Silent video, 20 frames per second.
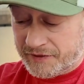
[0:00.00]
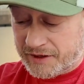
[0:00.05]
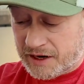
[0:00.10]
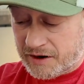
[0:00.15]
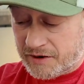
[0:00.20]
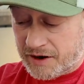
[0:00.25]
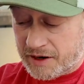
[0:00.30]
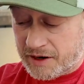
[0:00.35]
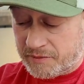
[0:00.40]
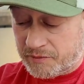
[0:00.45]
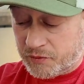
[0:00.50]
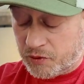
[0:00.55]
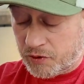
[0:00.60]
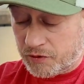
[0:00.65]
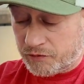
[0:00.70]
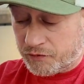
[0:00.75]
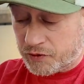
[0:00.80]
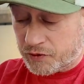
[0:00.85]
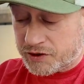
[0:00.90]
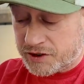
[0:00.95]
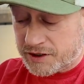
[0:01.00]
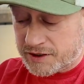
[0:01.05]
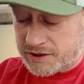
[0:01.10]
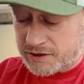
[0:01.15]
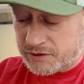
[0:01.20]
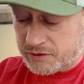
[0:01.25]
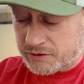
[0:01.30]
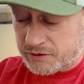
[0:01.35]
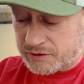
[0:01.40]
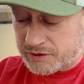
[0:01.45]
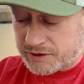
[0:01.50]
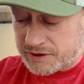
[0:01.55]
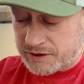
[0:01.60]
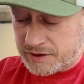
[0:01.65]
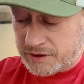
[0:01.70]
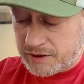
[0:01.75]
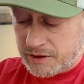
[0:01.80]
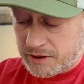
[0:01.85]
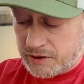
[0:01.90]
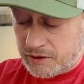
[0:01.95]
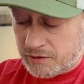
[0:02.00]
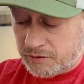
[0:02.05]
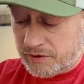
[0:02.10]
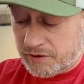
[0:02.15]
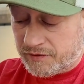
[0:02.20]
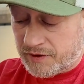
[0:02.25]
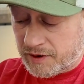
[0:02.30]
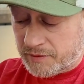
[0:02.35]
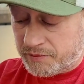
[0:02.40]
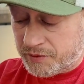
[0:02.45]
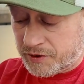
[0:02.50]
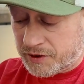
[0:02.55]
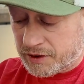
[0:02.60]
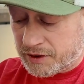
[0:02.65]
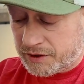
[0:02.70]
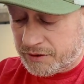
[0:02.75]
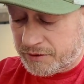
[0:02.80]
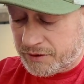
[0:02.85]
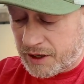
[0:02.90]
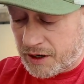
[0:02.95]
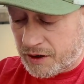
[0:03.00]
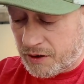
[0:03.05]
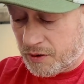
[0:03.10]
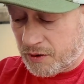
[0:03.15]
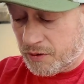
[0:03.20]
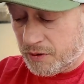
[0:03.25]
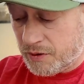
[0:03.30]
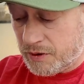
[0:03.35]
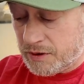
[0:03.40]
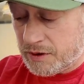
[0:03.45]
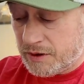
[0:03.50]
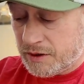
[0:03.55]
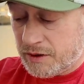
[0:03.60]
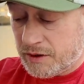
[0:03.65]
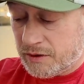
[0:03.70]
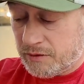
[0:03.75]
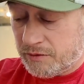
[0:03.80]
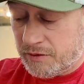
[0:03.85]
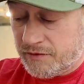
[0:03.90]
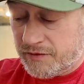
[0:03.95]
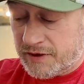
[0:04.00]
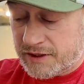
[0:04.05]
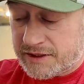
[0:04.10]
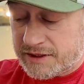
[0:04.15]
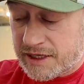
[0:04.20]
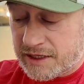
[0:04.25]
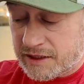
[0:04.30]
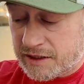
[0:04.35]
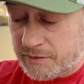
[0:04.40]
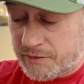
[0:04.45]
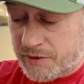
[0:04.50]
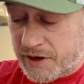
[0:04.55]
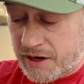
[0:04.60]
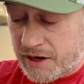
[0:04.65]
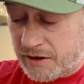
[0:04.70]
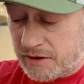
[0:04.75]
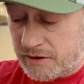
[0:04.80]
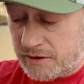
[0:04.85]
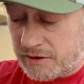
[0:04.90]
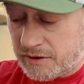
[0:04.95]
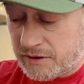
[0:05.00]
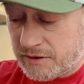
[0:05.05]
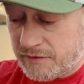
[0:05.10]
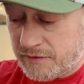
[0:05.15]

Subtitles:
All right, Poor Unfortunate Souls. We've got Pluto. We've got Tinkerbell.